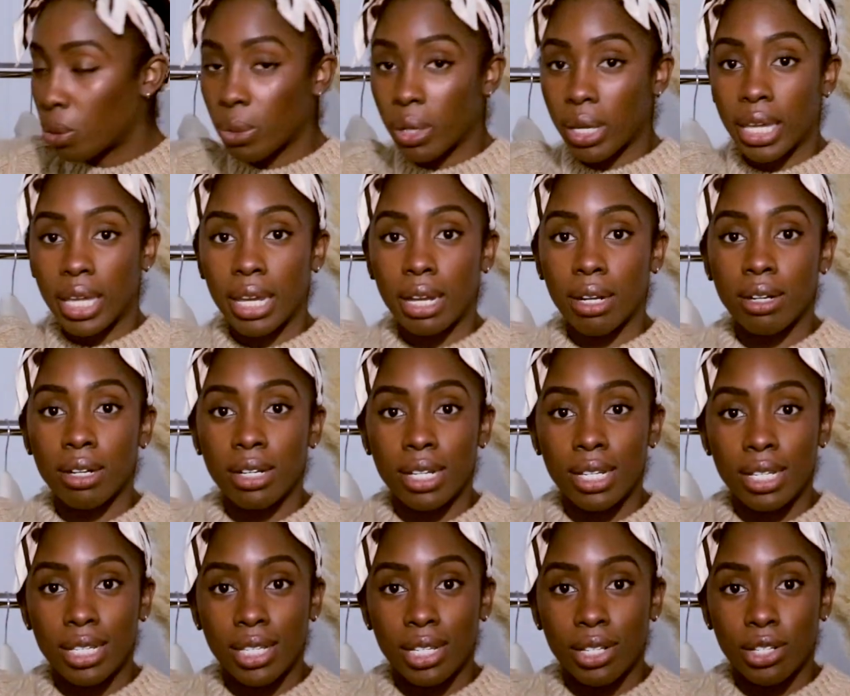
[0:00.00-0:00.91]
here
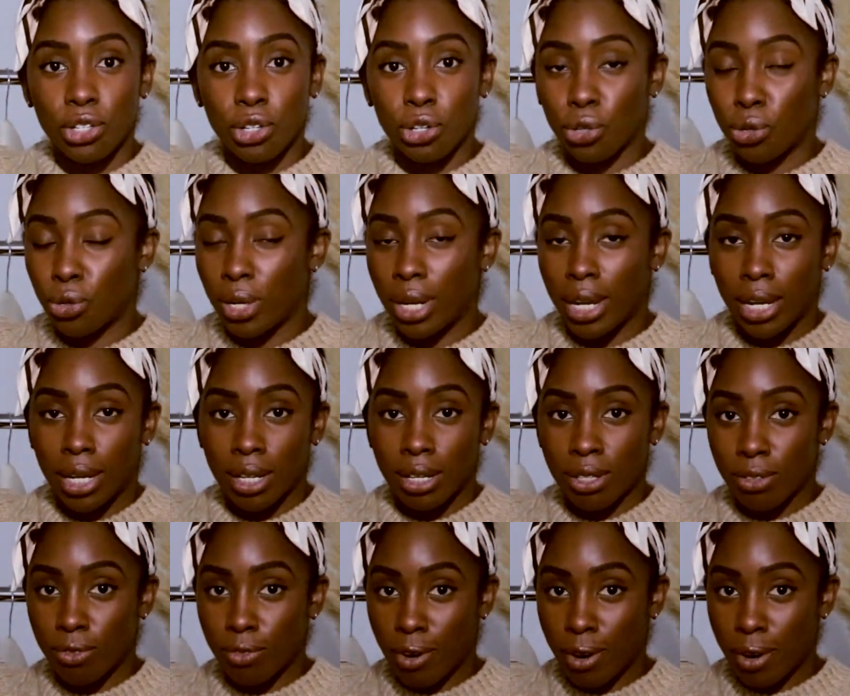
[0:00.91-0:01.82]
is the turtleneck.
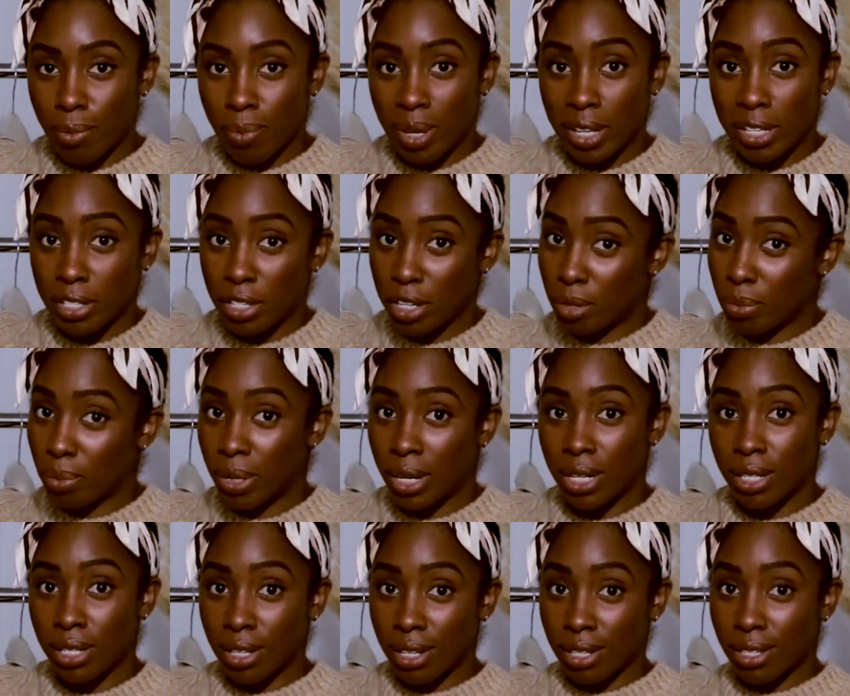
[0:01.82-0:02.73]
It's very basic, but
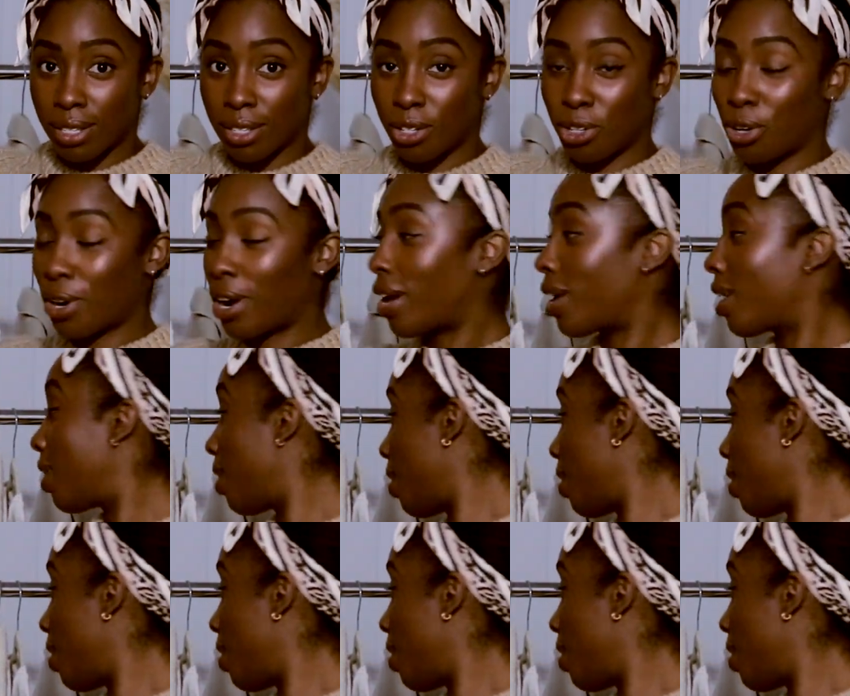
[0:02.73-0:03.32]
it does the trick.